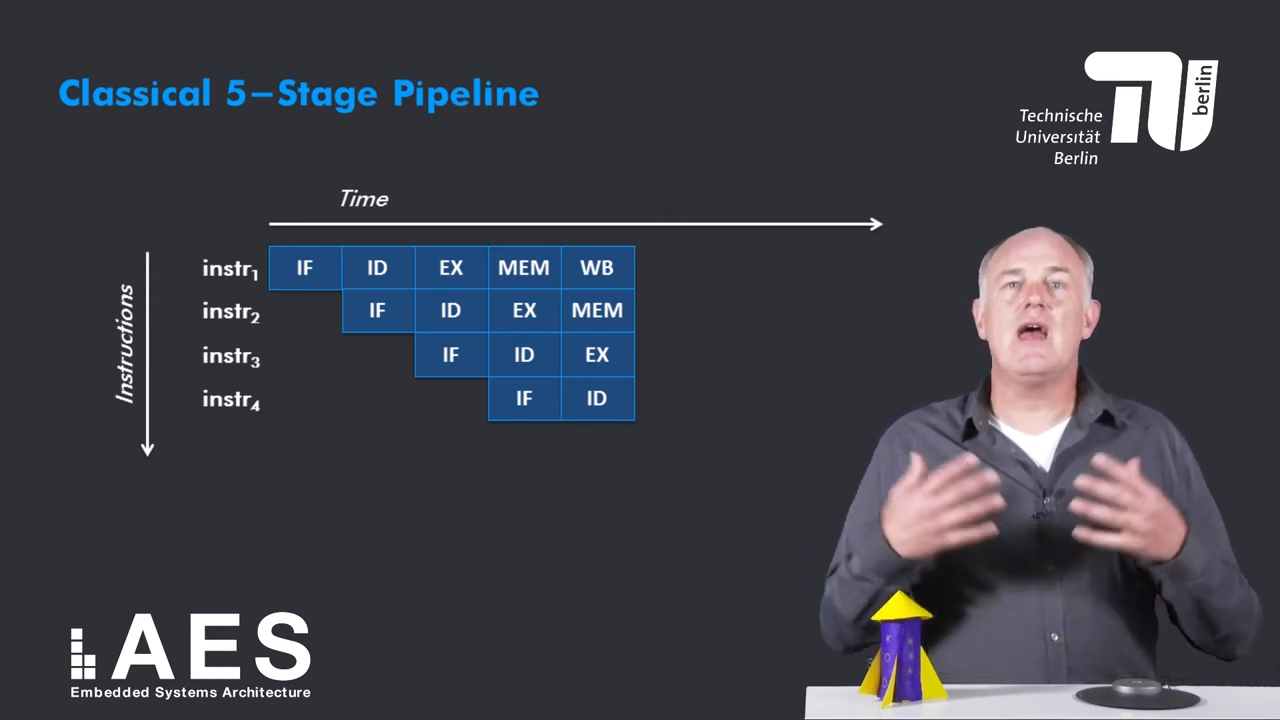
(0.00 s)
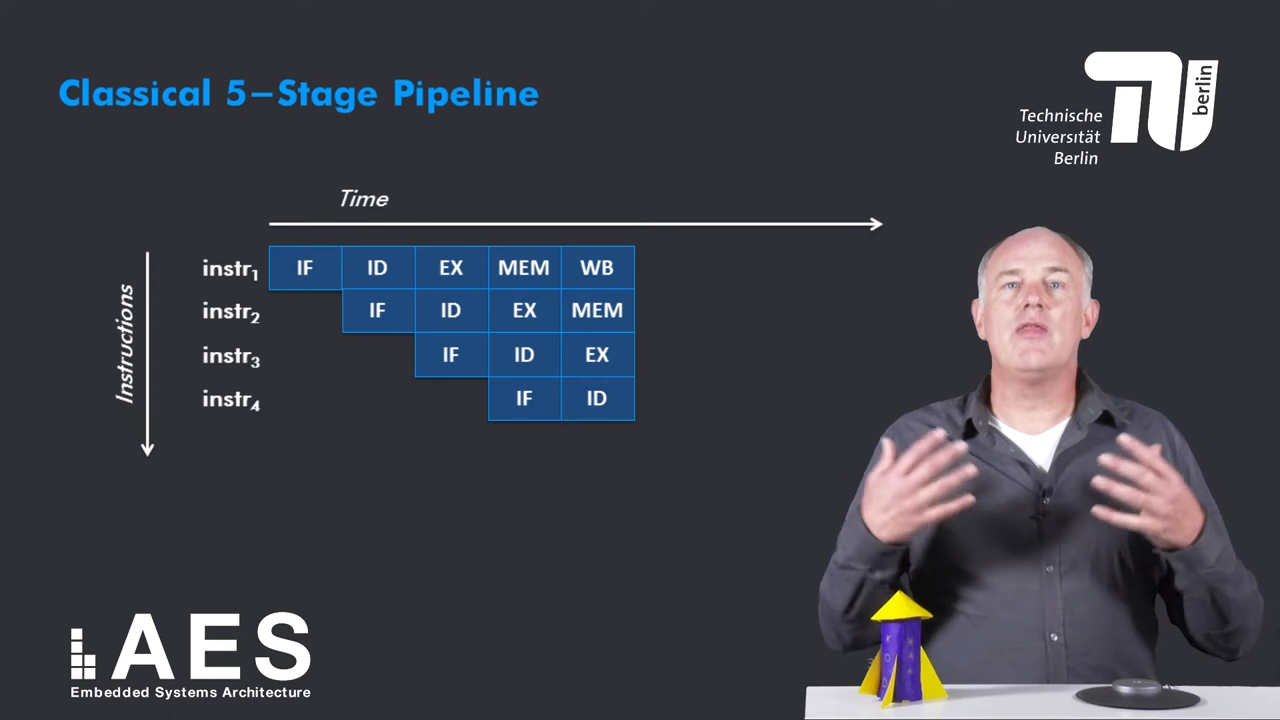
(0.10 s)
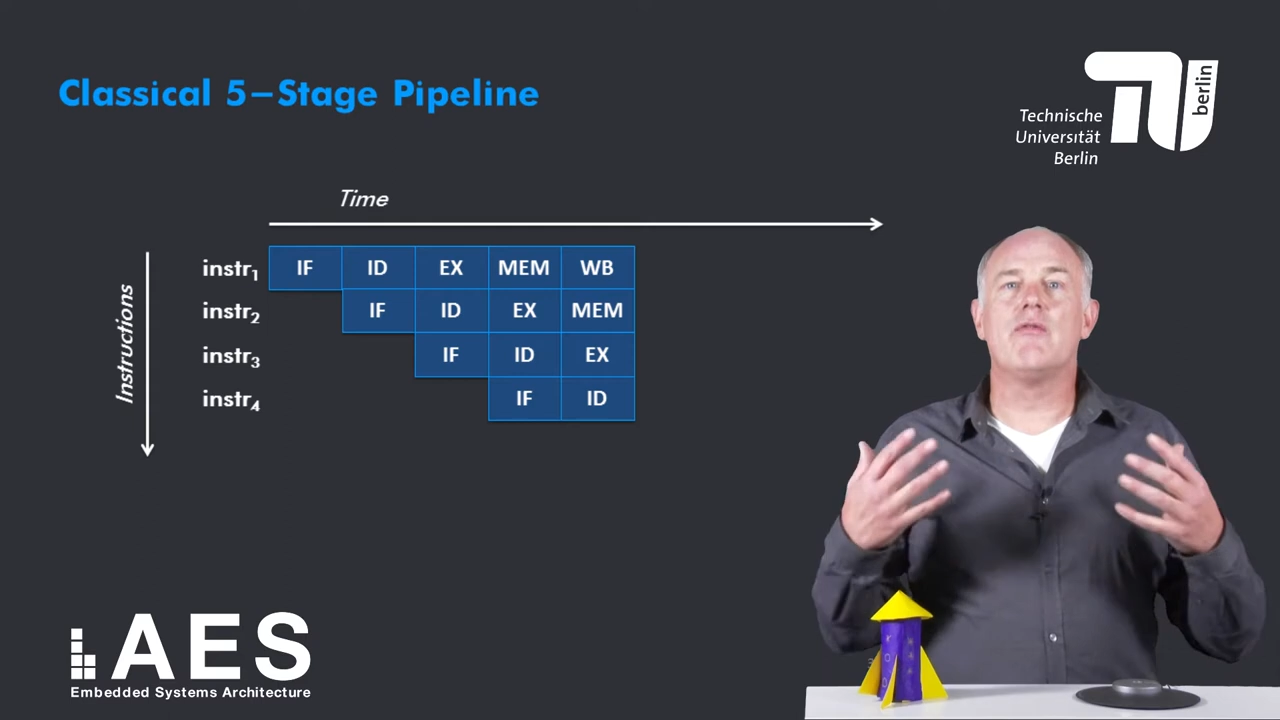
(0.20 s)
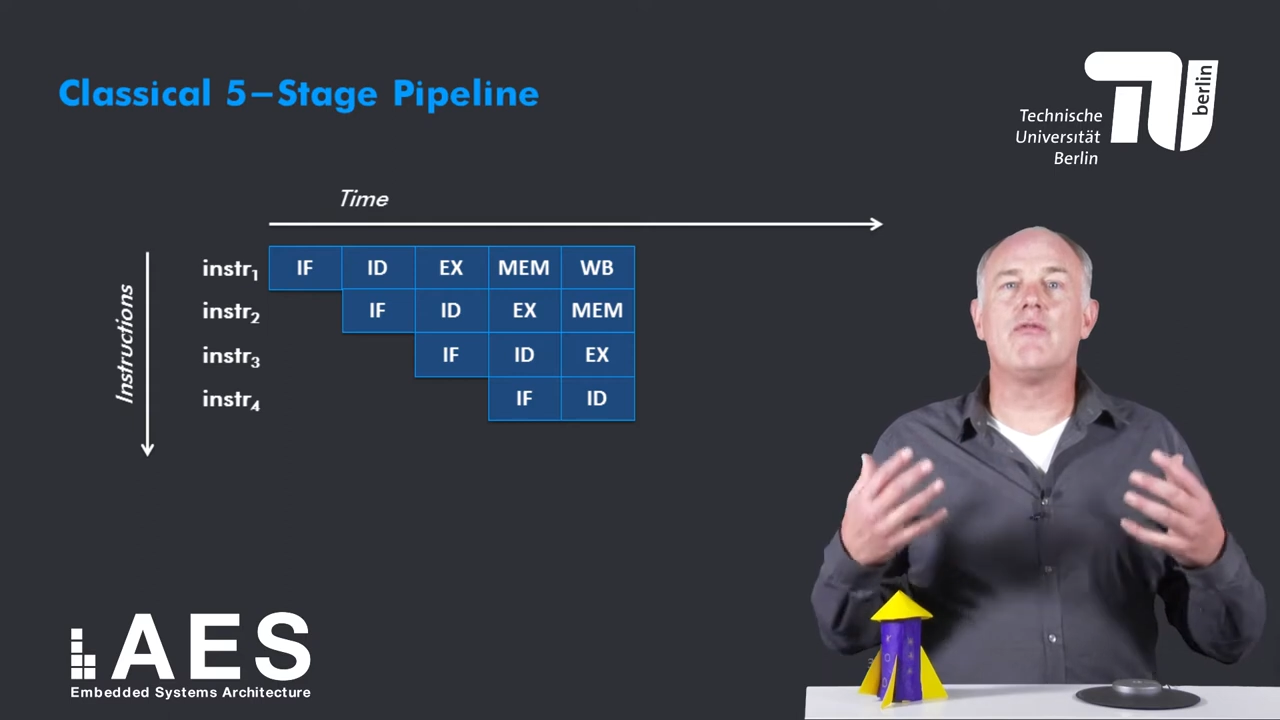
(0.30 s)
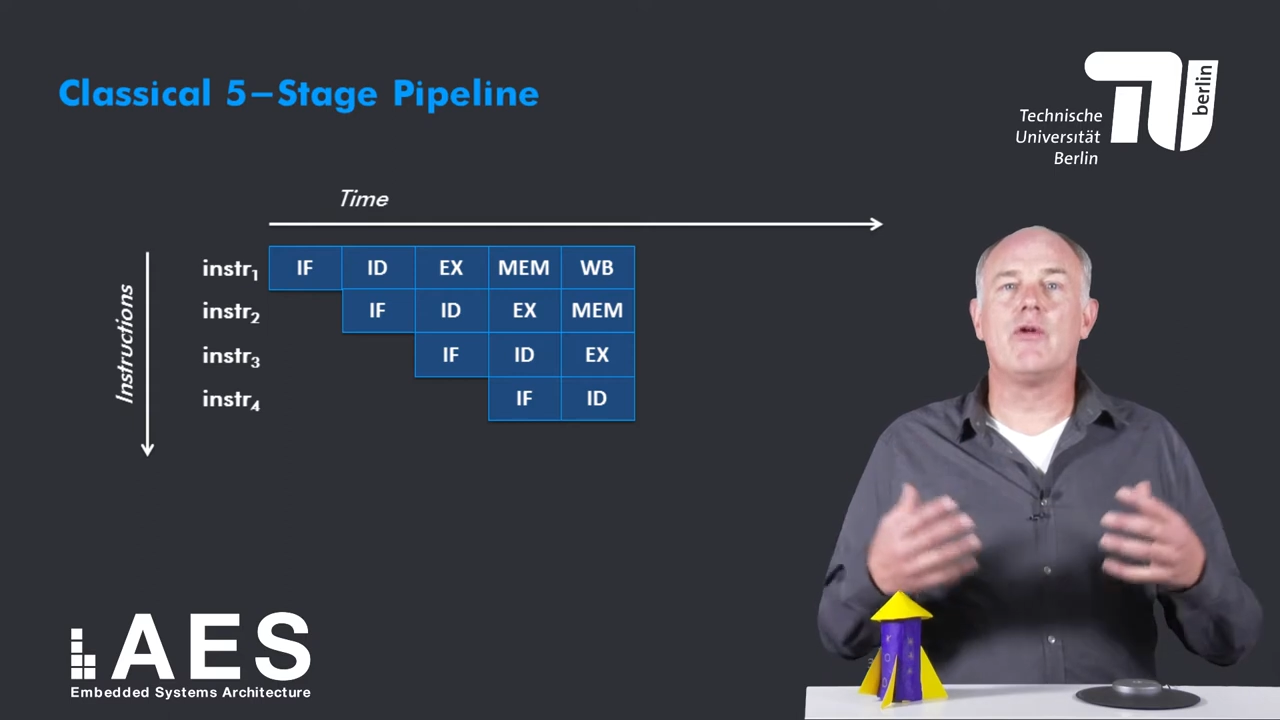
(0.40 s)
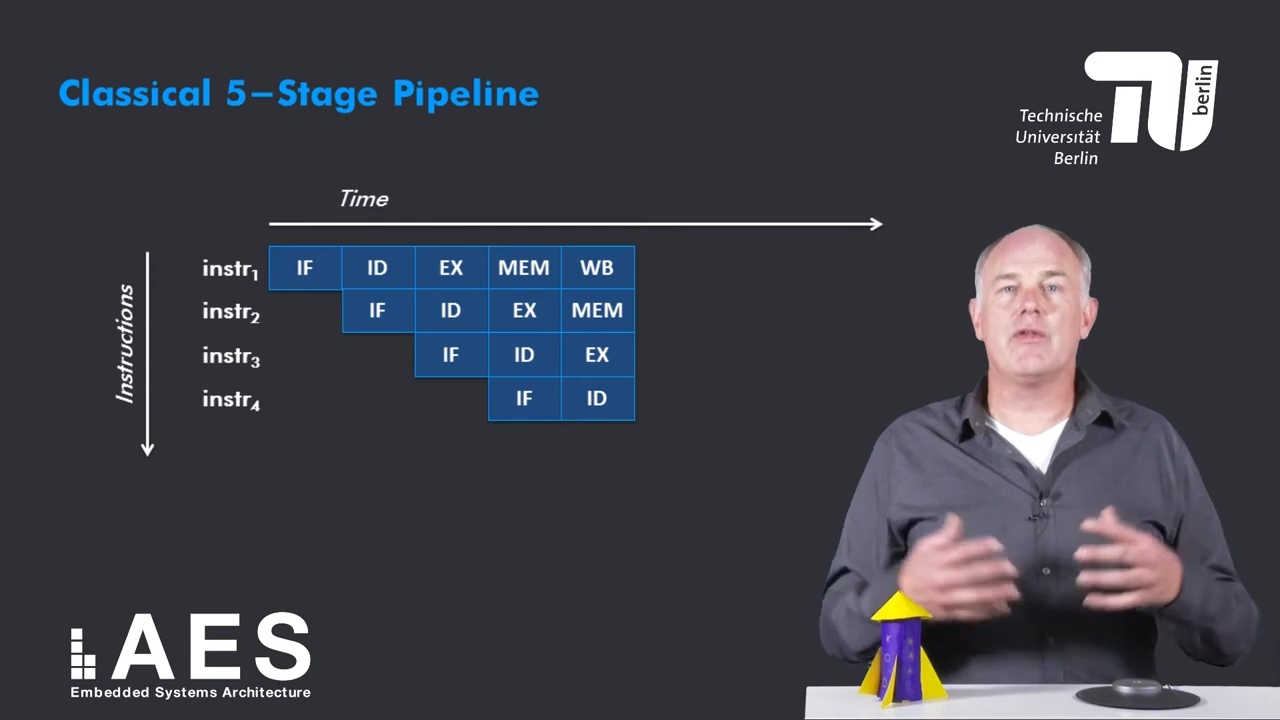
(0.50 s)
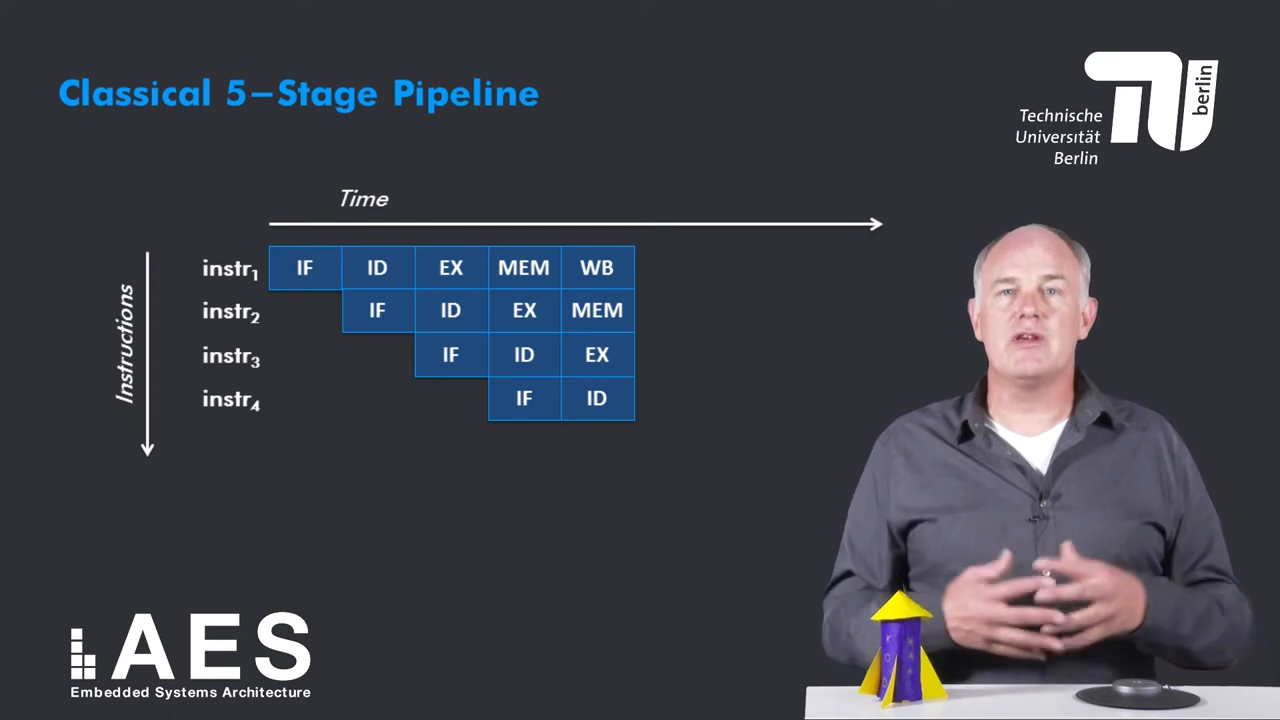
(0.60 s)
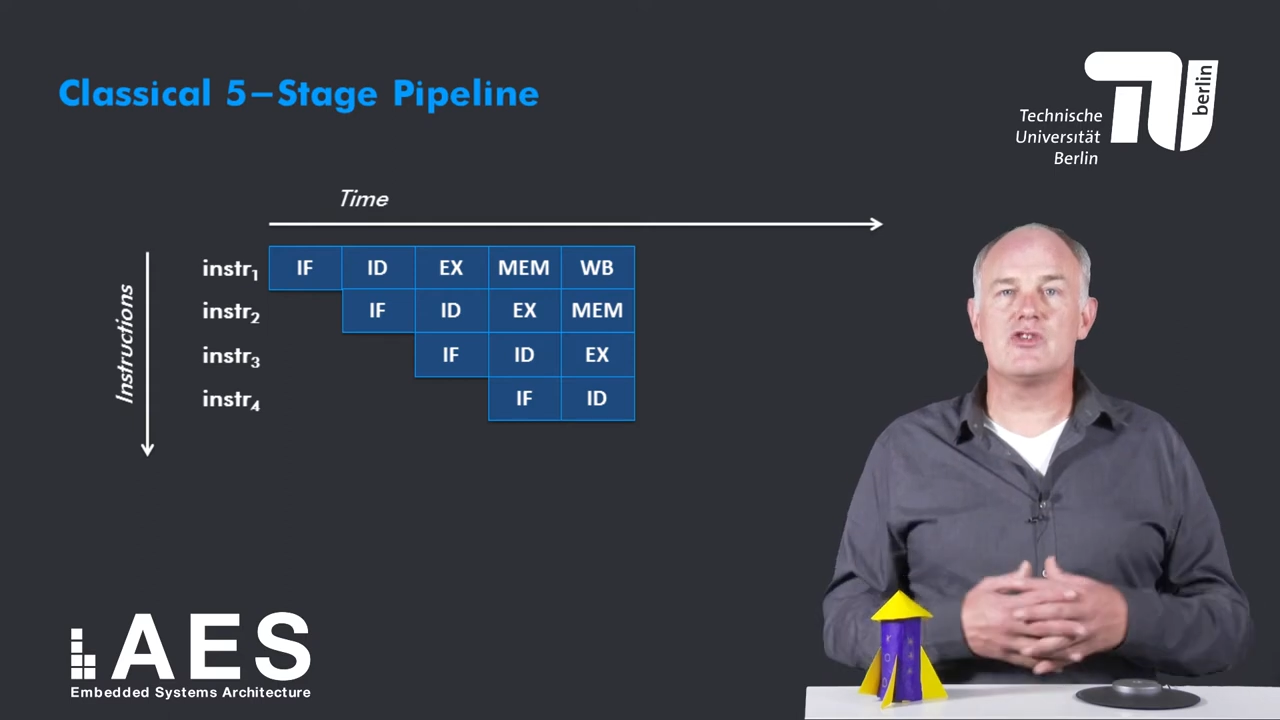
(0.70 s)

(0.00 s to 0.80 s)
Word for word: and the fourth